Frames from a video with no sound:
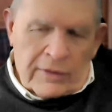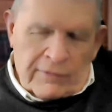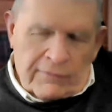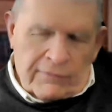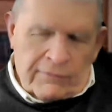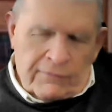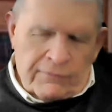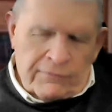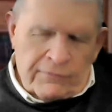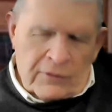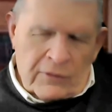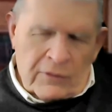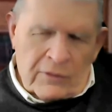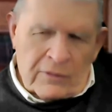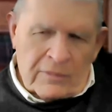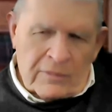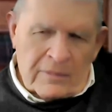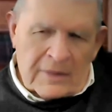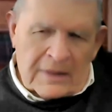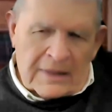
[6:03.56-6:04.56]
a
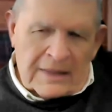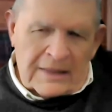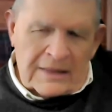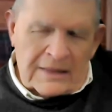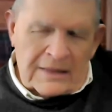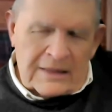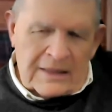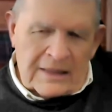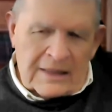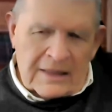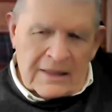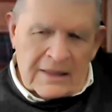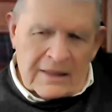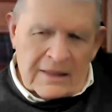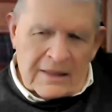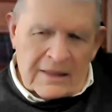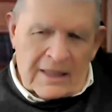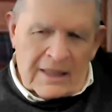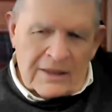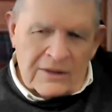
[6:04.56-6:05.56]
firm idea
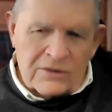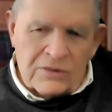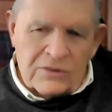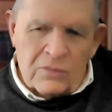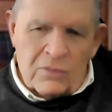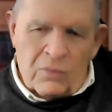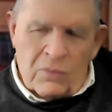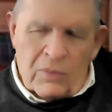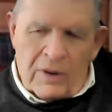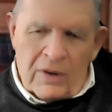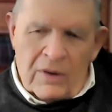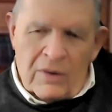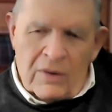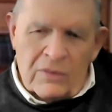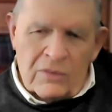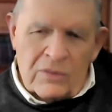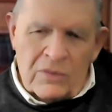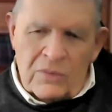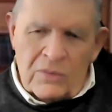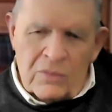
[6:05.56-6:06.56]
as to where
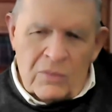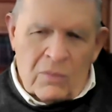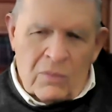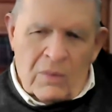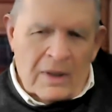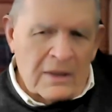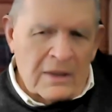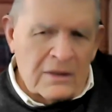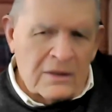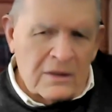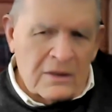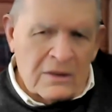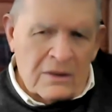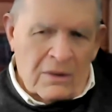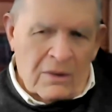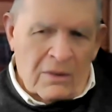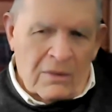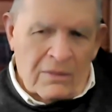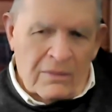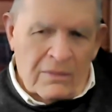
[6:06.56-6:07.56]
you want to
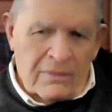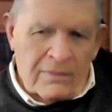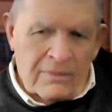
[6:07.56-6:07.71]
go.